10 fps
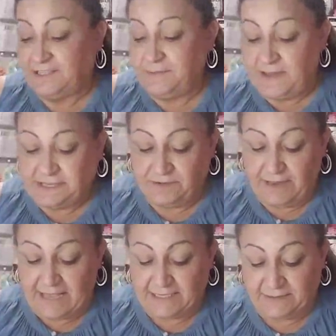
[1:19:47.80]
She makes you
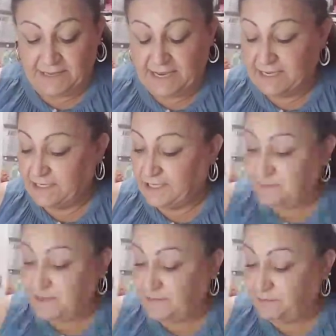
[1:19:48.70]
laugh on the end, and she
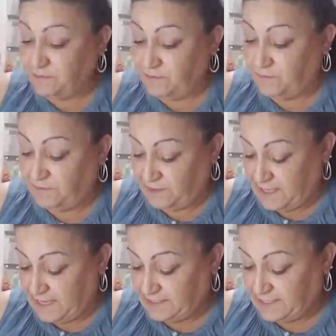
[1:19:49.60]
makes beautiful
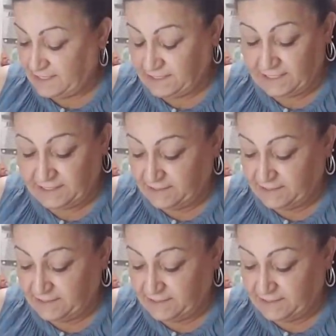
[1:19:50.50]
things, and she,